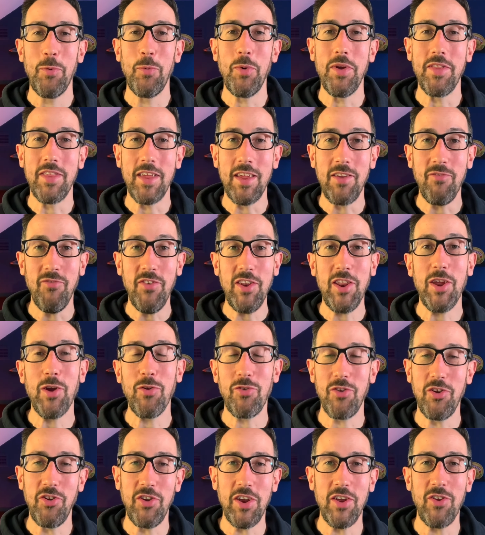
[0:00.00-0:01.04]
with a video
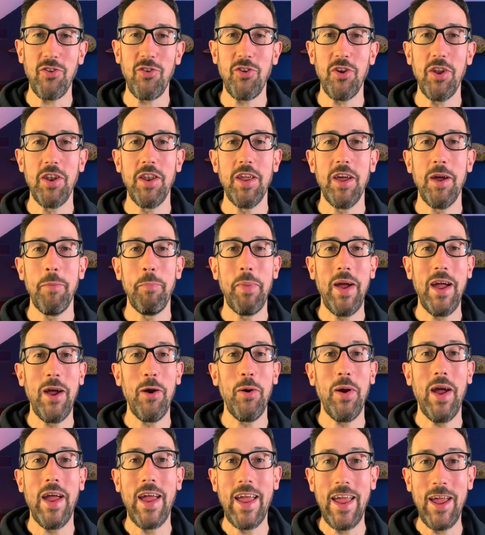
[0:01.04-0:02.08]
suggestion
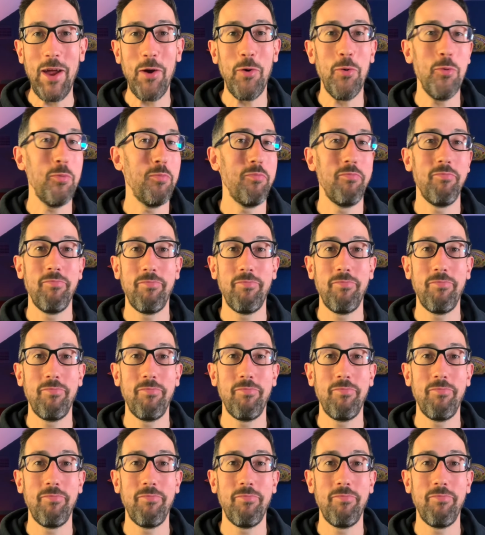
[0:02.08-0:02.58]
about how